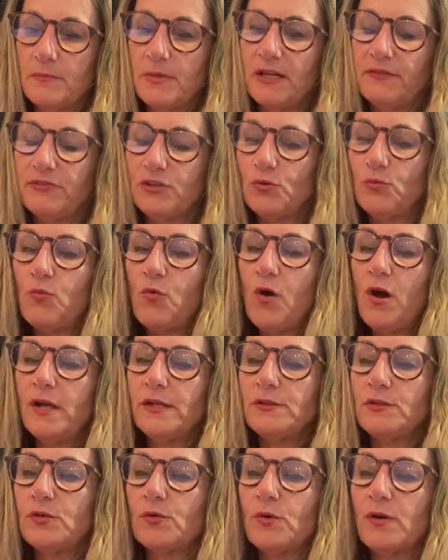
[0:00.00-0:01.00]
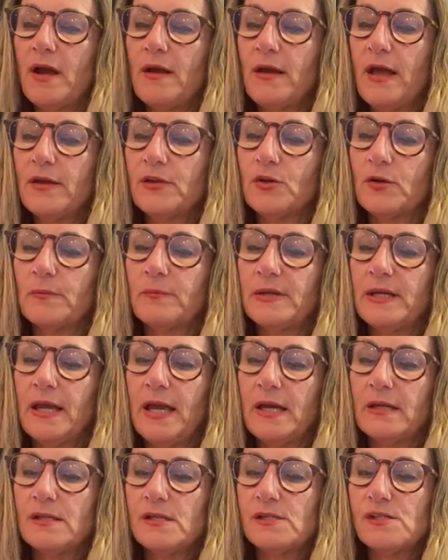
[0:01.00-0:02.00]
But if you want your your
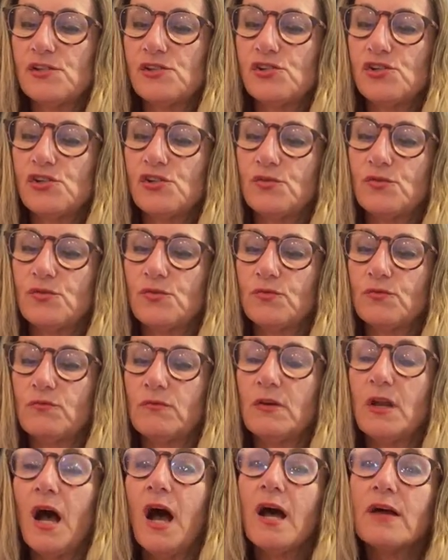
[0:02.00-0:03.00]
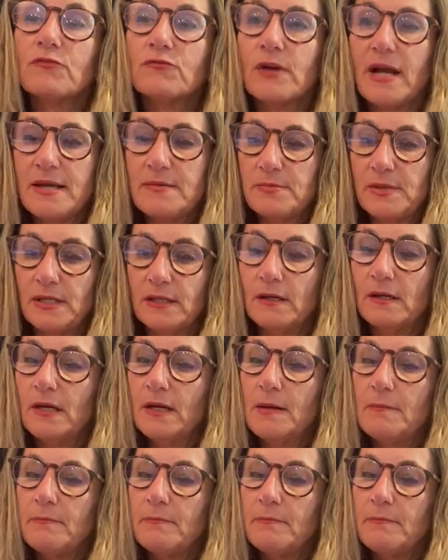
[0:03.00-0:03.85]
bananas to not ripen,